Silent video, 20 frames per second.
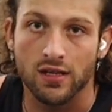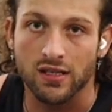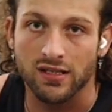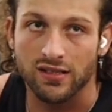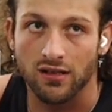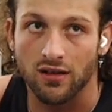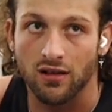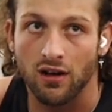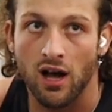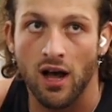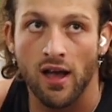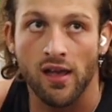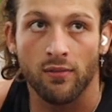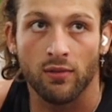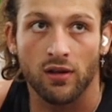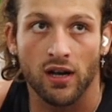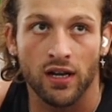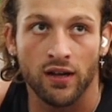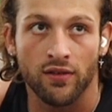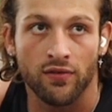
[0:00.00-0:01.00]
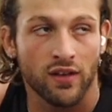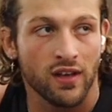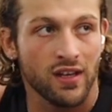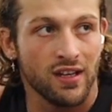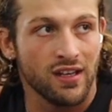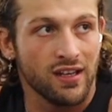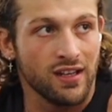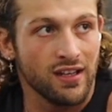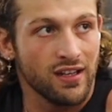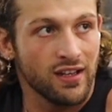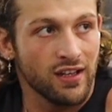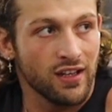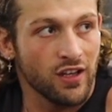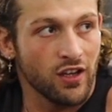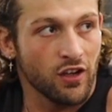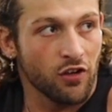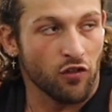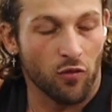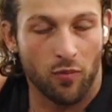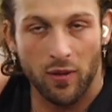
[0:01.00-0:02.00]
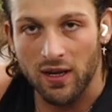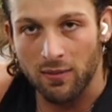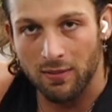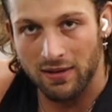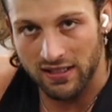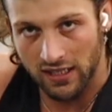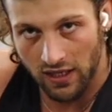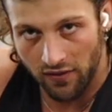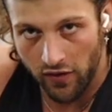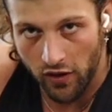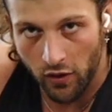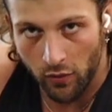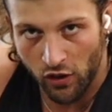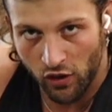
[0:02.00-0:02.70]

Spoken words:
So I'm kind of repeating myself here